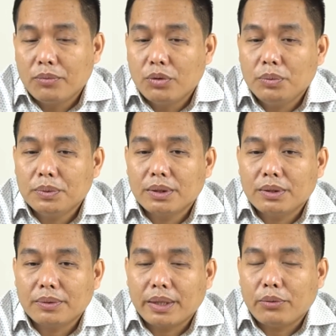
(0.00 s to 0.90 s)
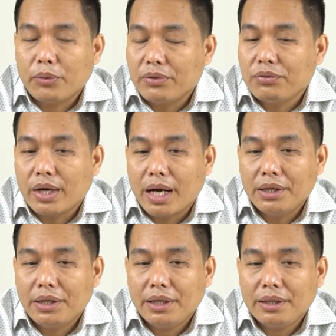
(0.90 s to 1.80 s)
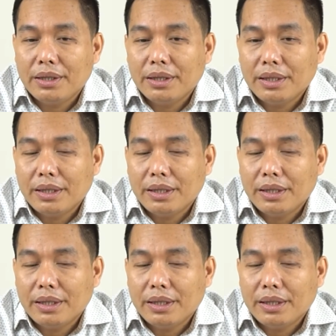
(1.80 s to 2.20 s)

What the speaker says: groups, okay, went for hunting,